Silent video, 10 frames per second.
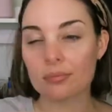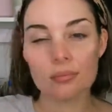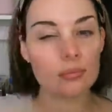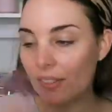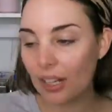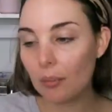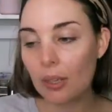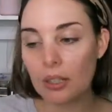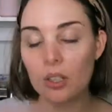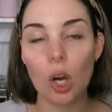If I'm
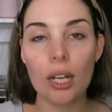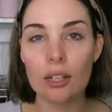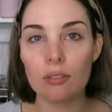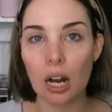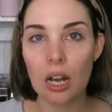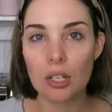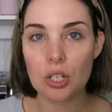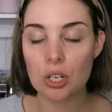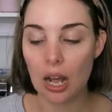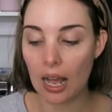not in a
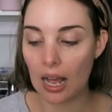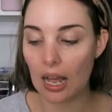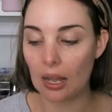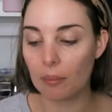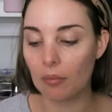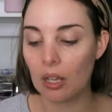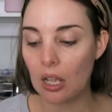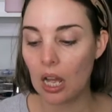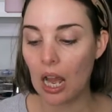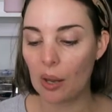rush,
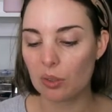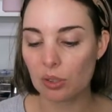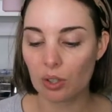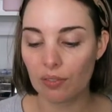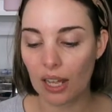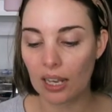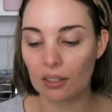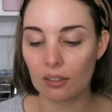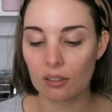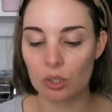I will sort of like
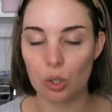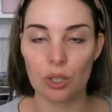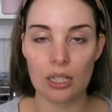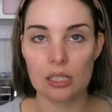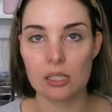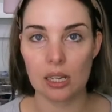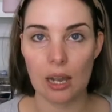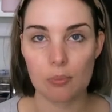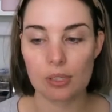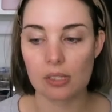do these
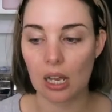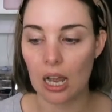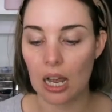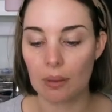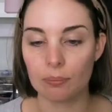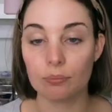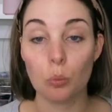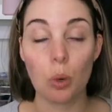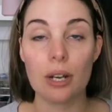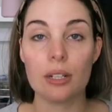steps
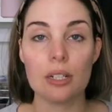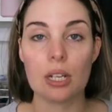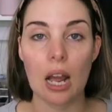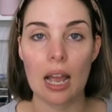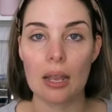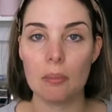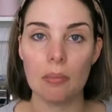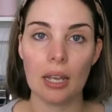one at a time